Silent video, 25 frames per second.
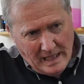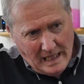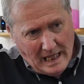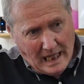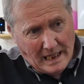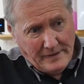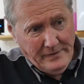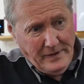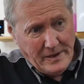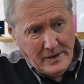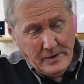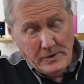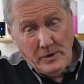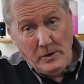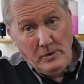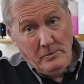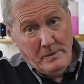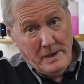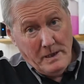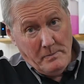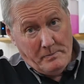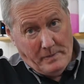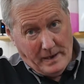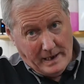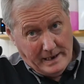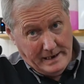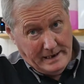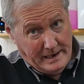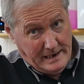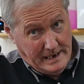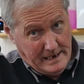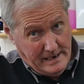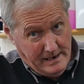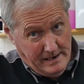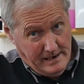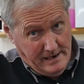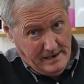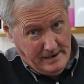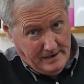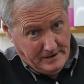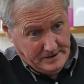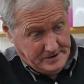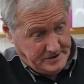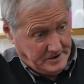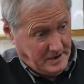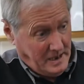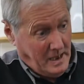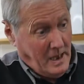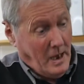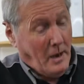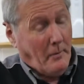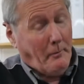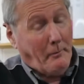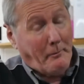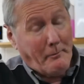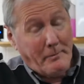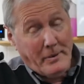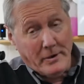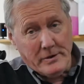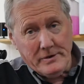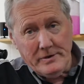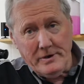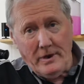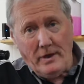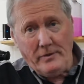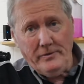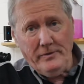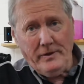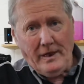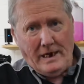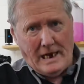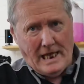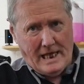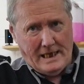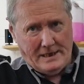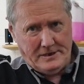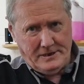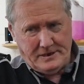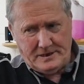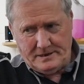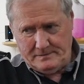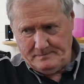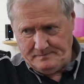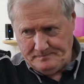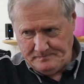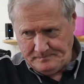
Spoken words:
and they can all be a pain in the arse, but nonetheless,